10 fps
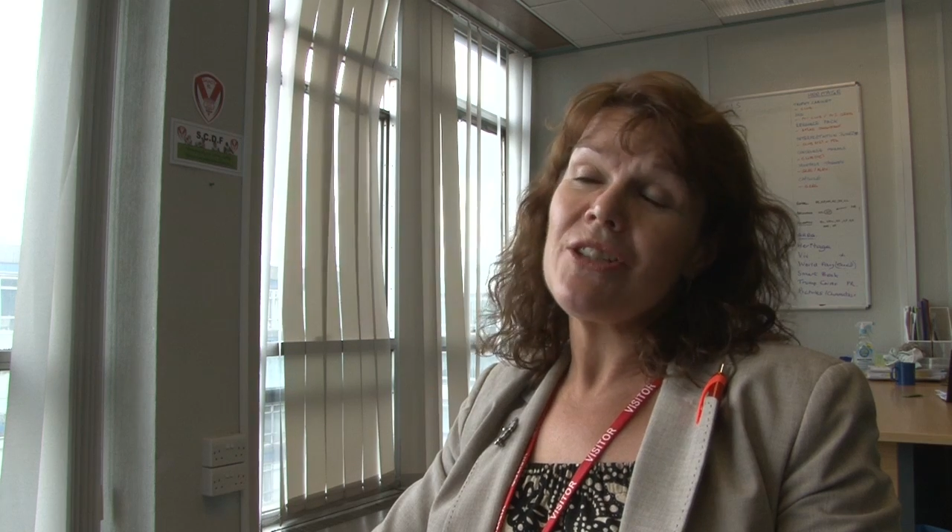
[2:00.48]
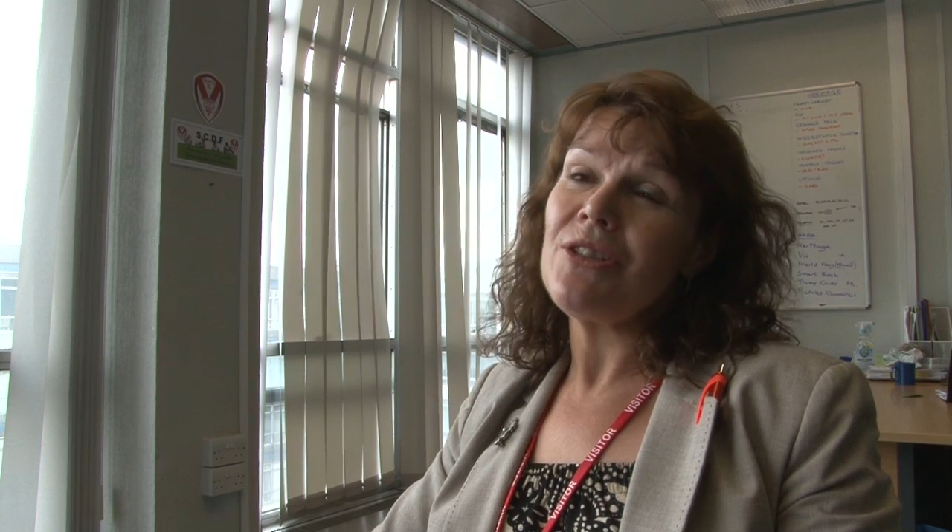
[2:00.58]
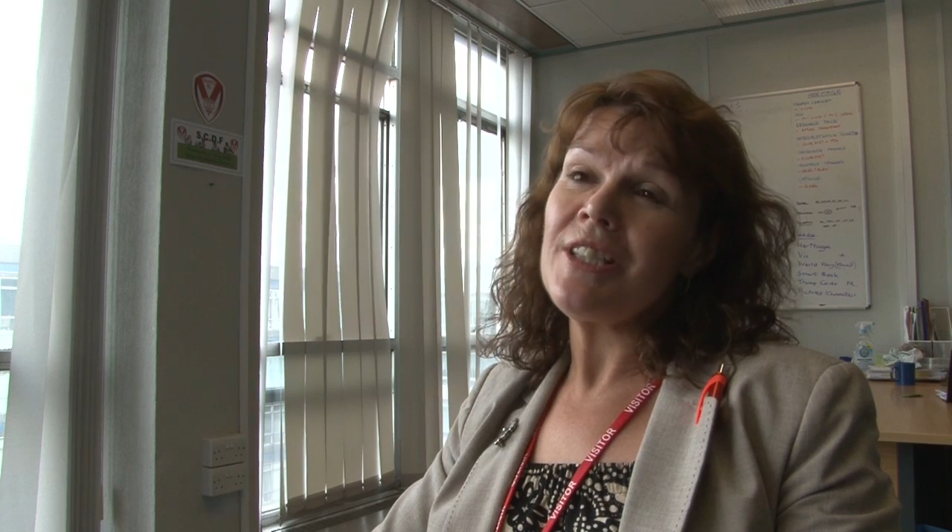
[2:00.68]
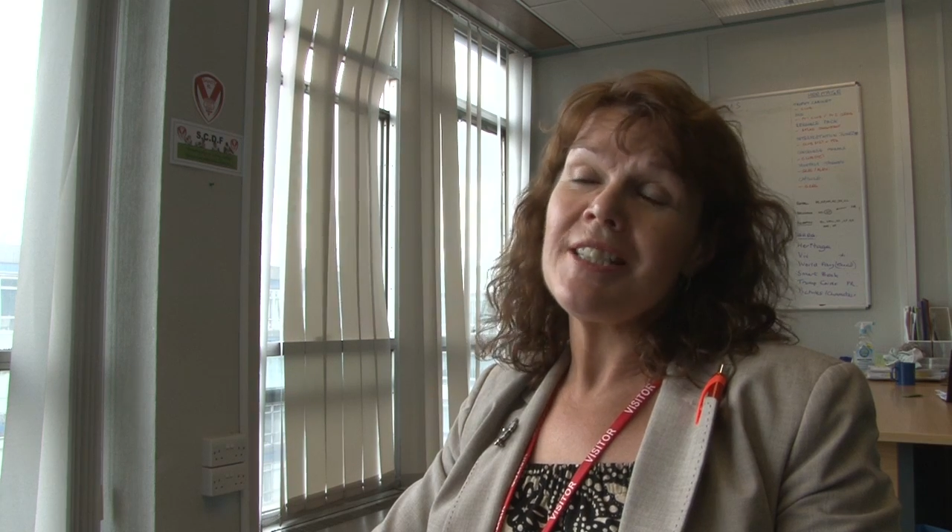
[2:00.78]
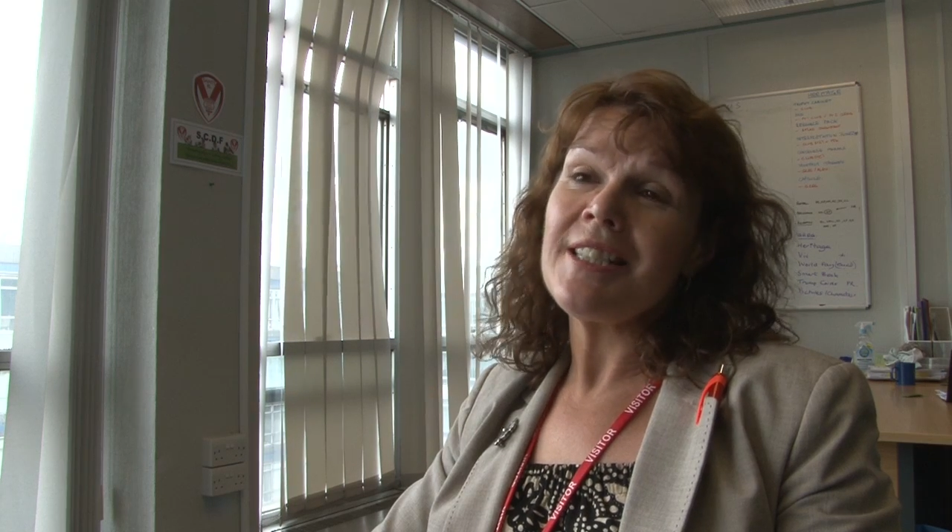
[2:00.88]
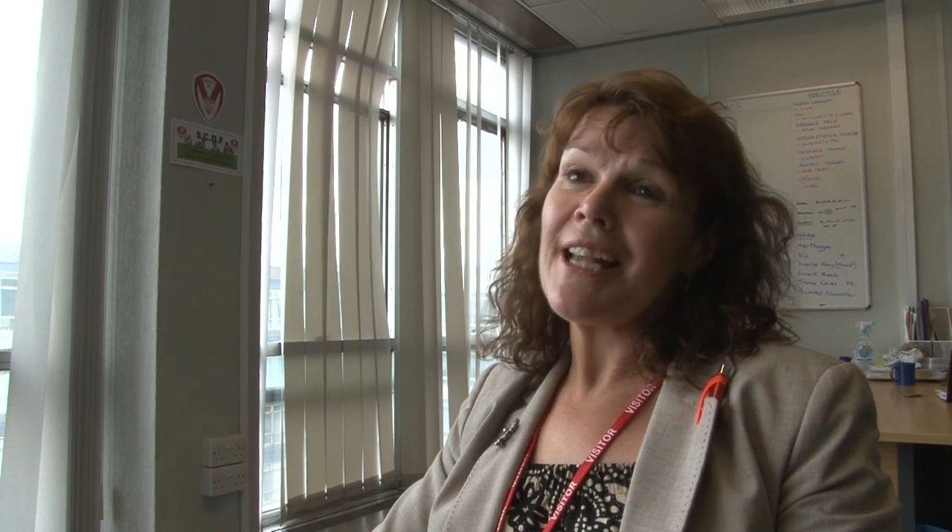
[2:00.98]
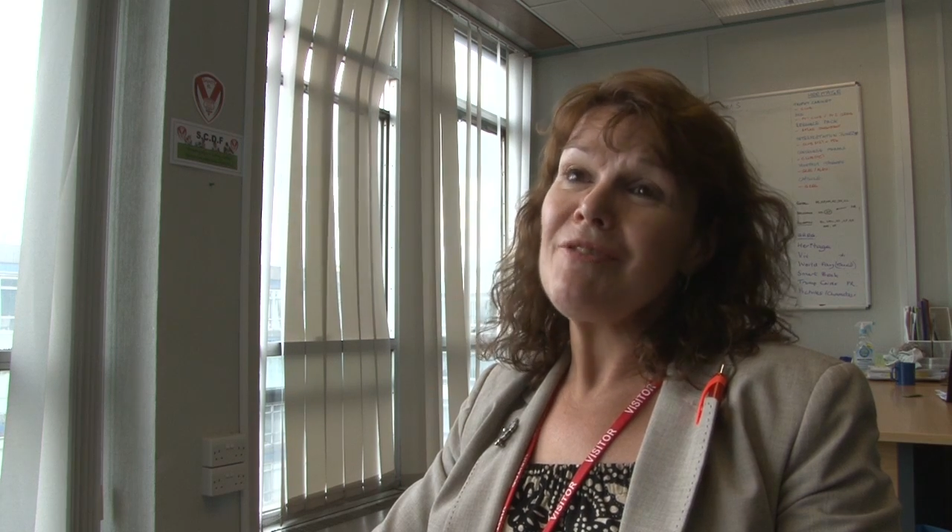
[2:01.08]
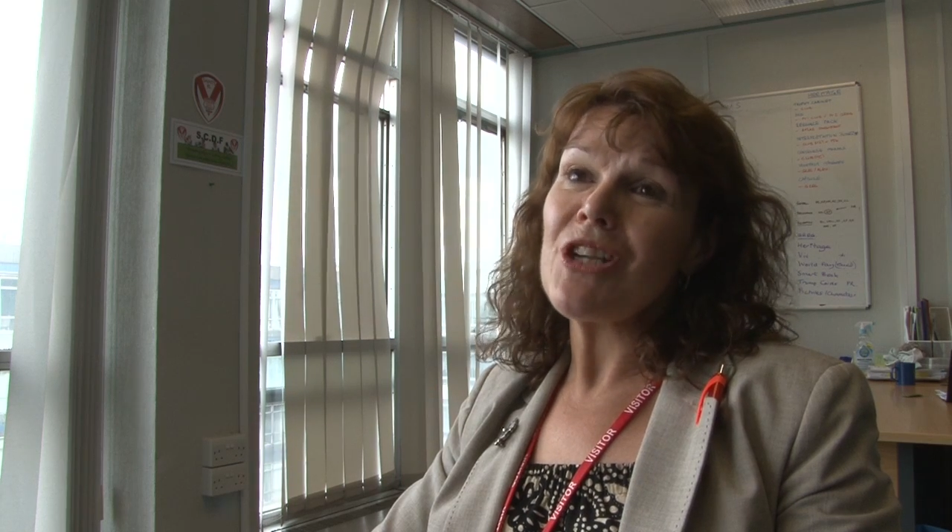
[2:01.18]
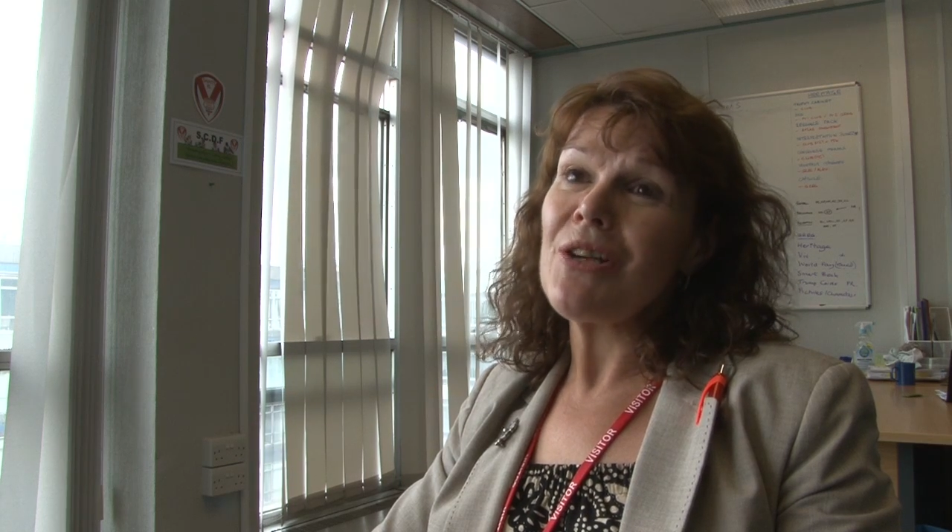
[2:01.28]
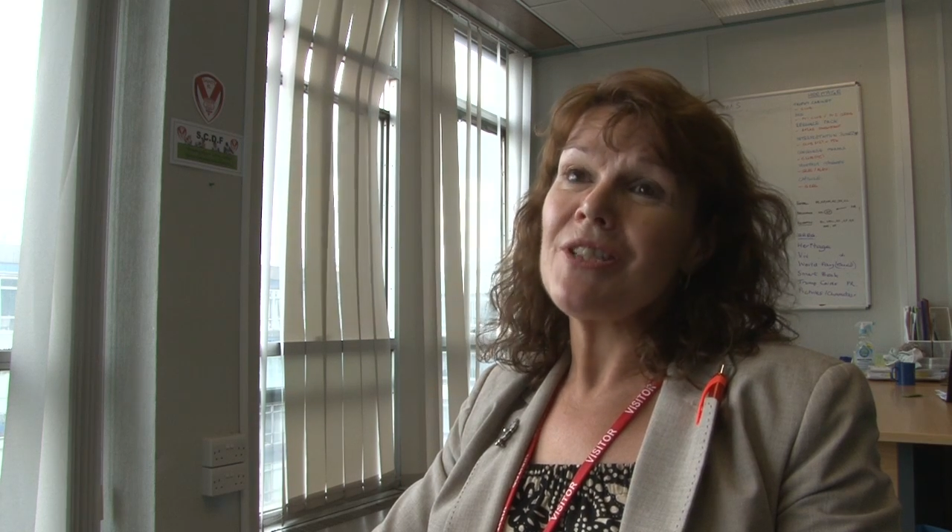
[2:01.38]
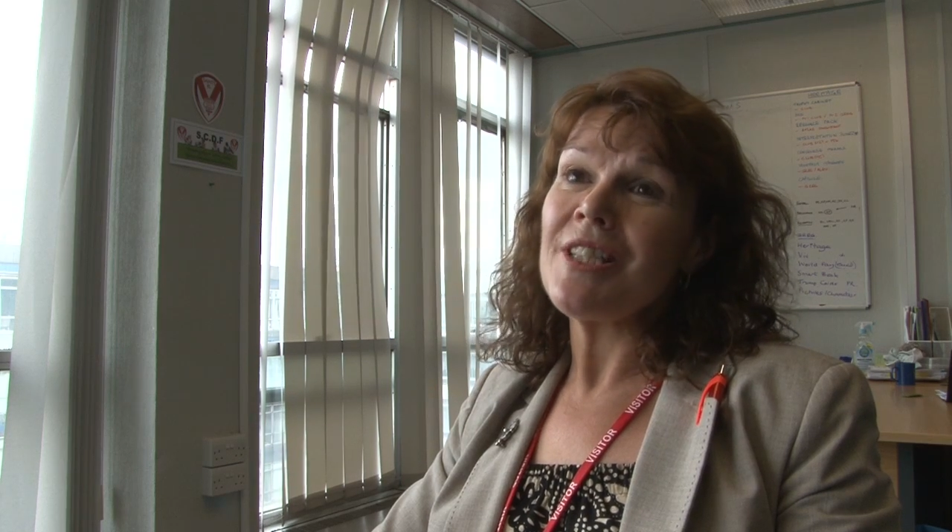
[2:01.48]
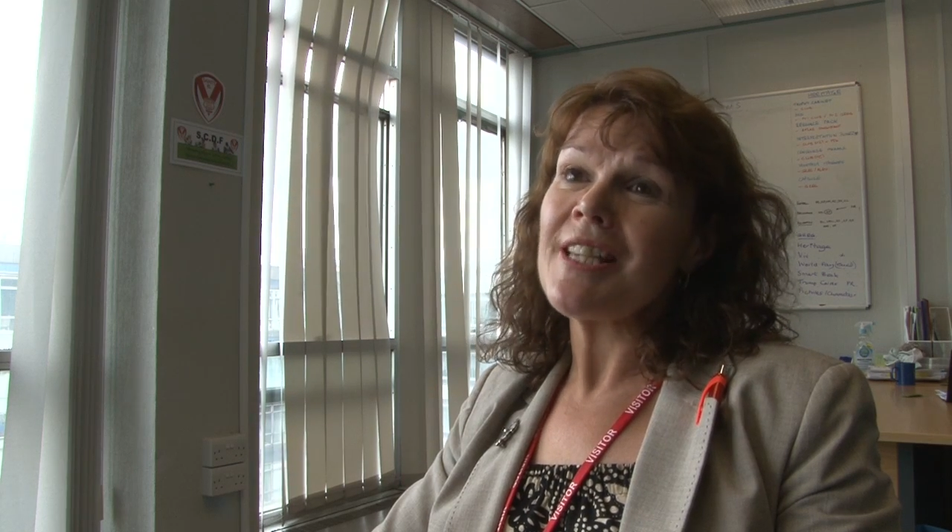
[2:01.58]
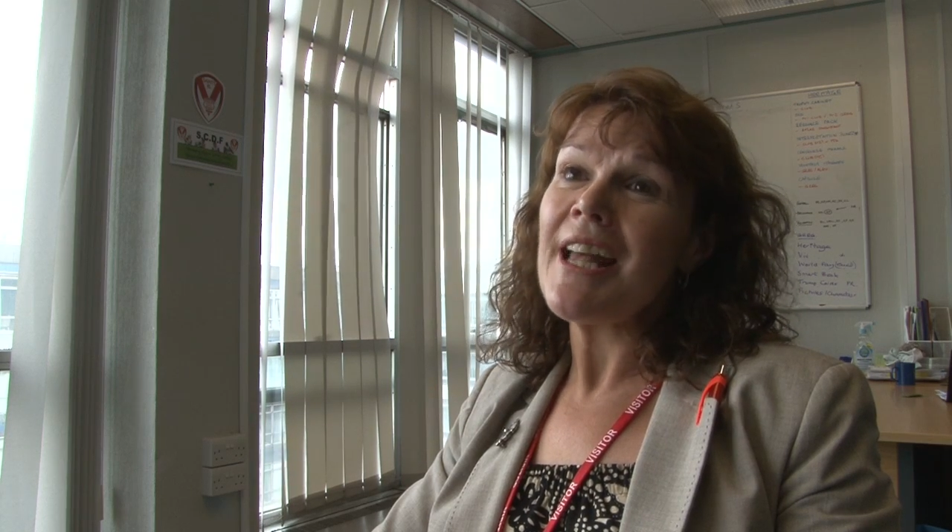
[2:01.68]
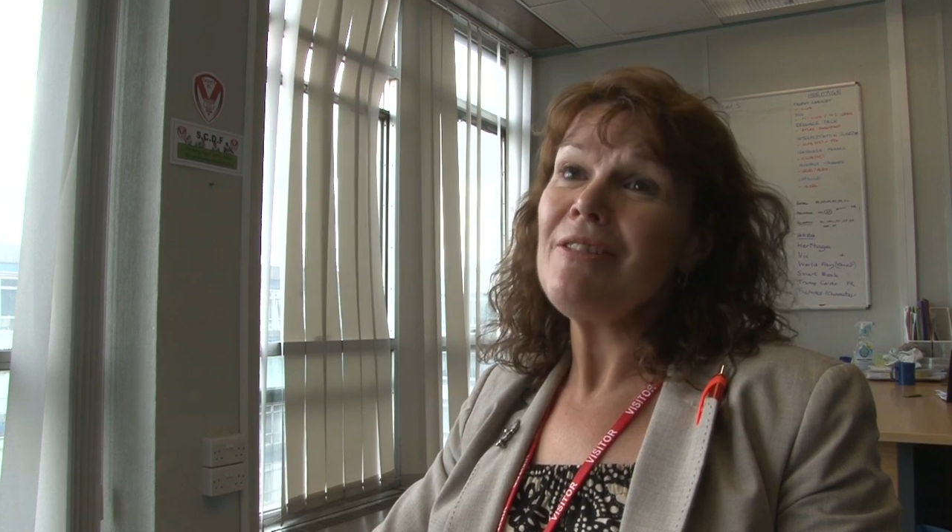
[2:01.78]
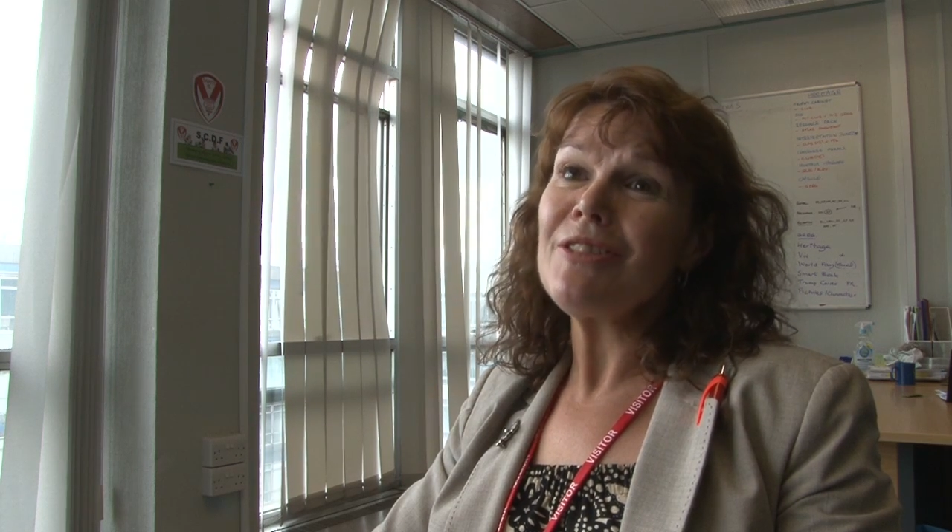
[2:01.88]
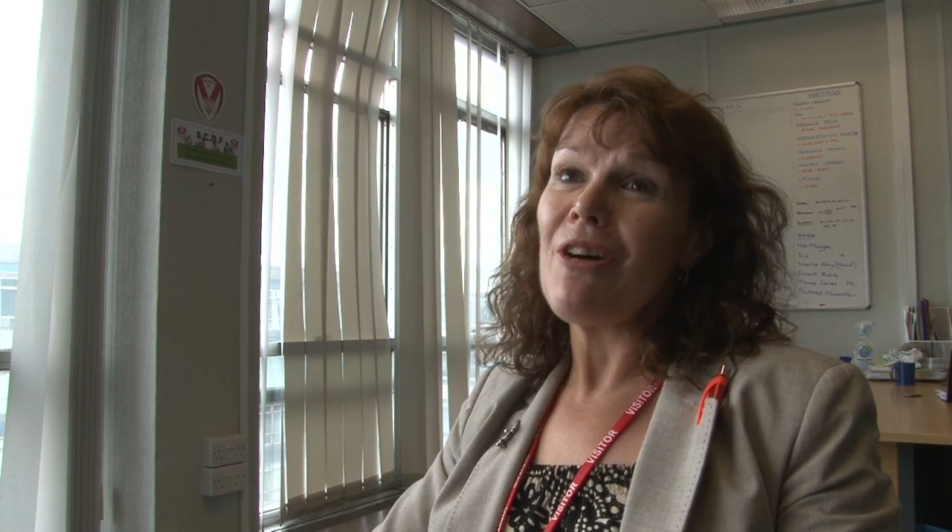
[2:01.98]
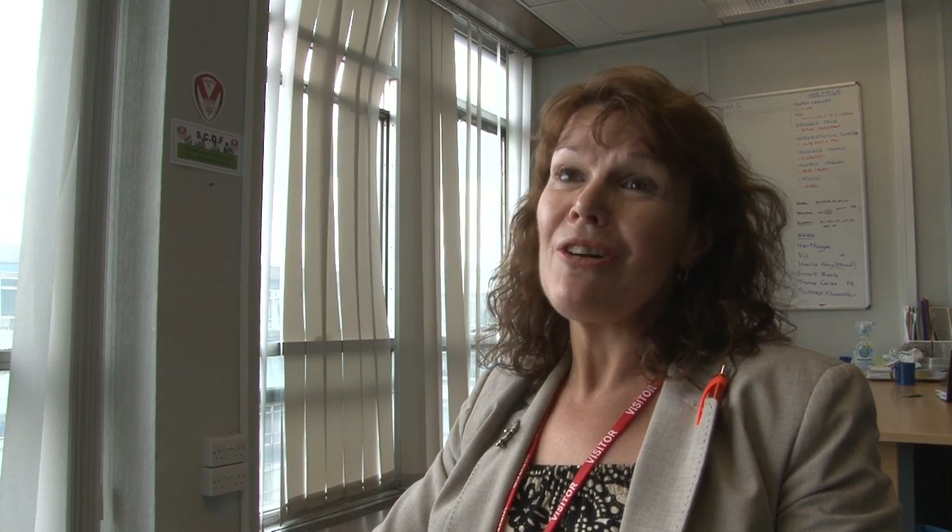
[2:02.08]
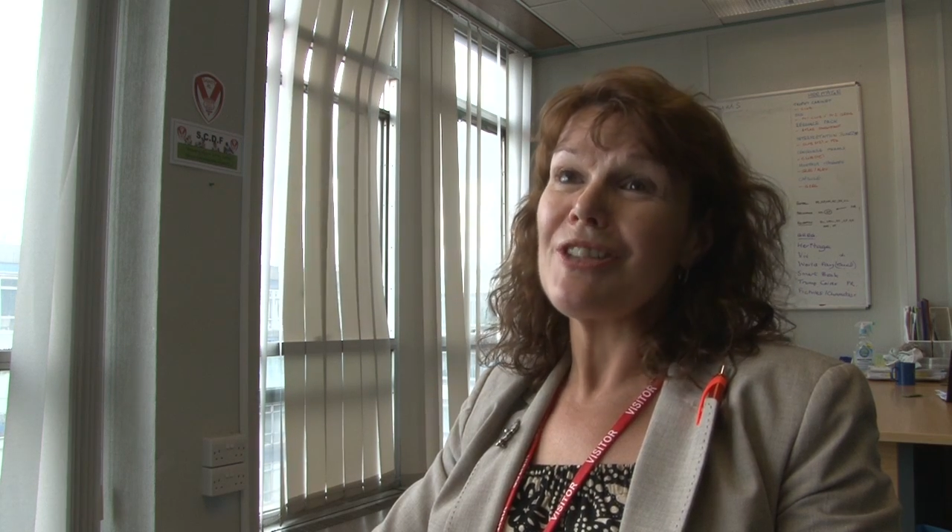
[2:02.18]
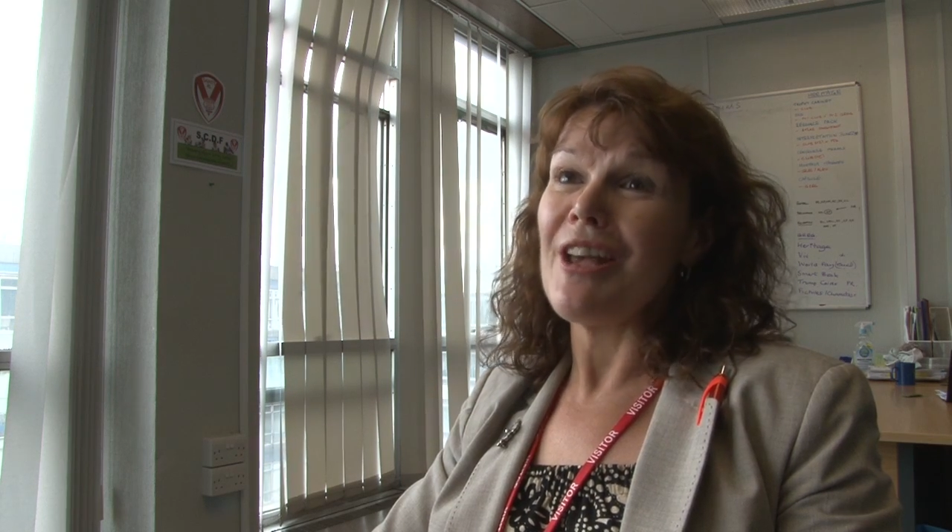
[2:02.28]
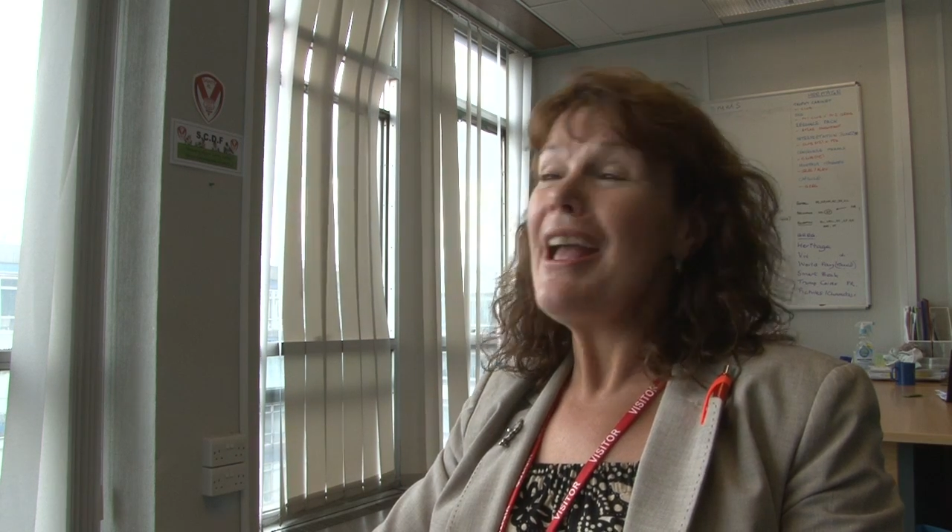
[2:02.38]
talking to Dave Jones, the Sale
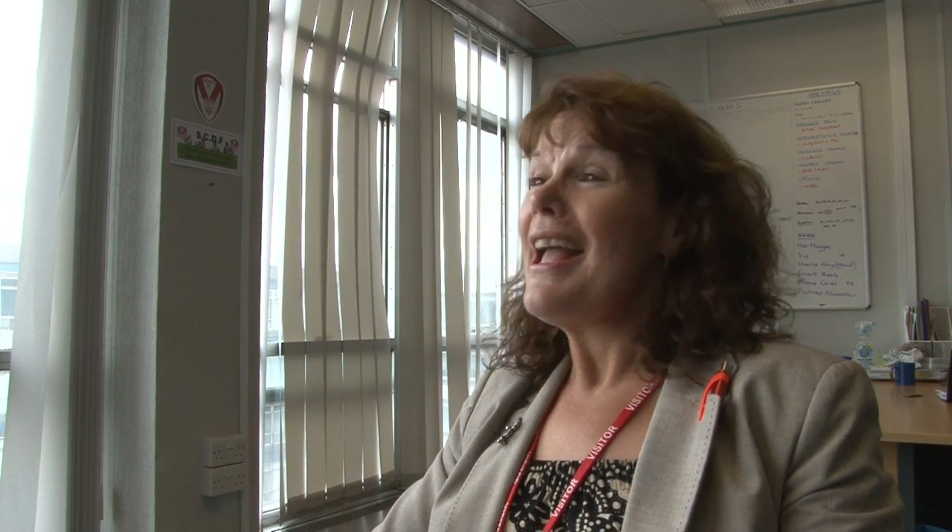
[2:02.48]
doctor,